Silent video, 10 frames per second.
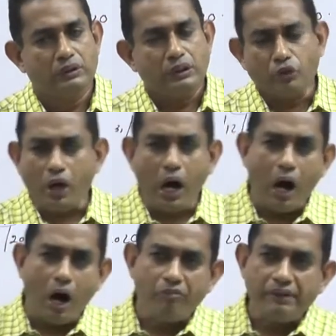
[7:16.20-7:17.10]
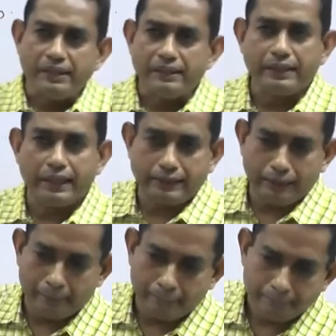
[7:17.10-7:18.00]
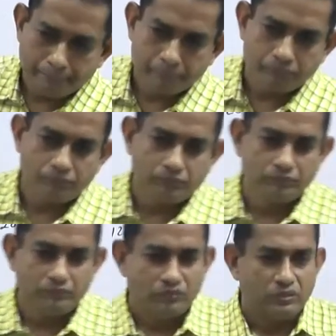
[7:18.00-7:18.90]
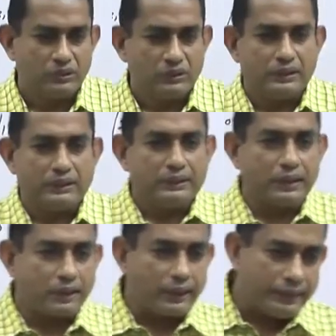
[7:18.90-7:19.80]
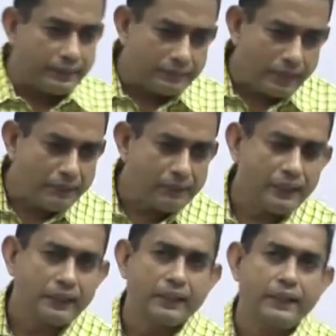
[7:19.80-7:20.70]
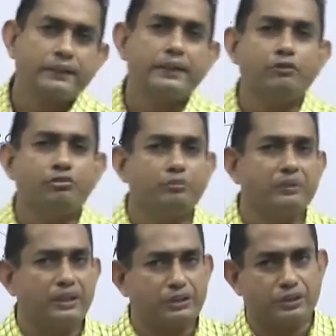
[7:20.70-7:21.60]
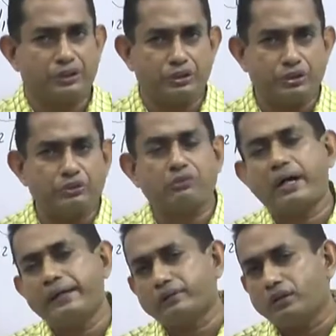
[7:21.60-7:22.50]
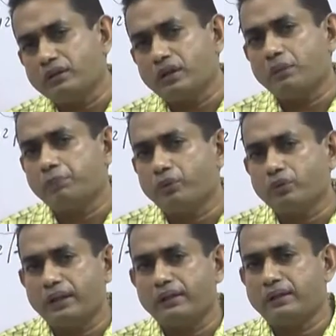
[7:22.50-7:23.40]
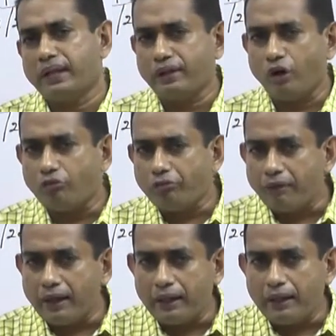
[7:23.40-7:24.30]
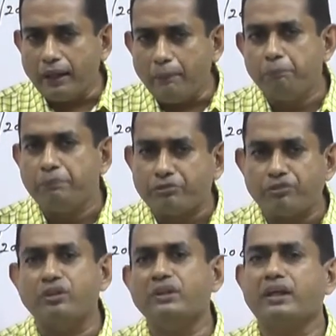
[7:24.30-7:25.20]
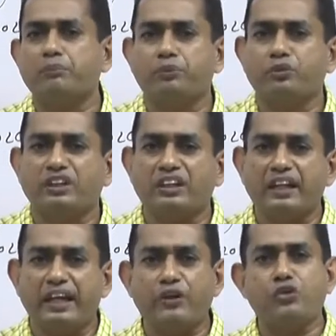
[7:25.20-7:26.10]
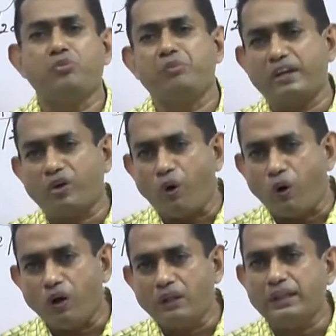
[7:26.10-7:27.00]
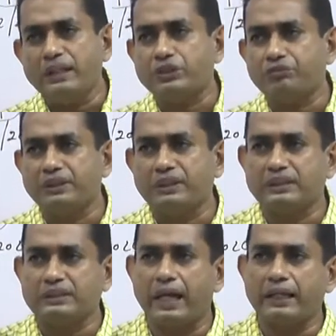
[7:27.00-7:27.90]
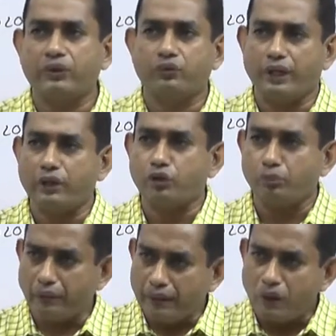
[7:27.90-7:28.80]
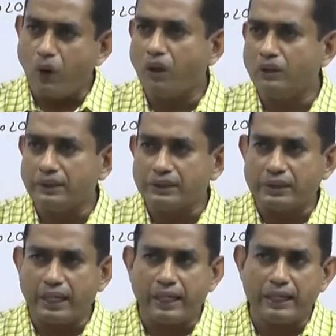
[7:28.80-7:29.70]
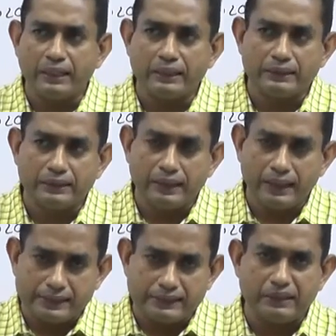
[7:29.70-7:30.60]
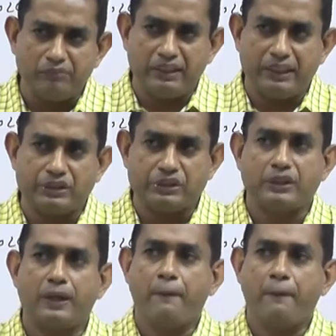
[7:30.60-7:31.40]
Now, are we getting the right and the correct information right on the reporting date or well before the reporting date to make all these figures accurate, to make all these estimates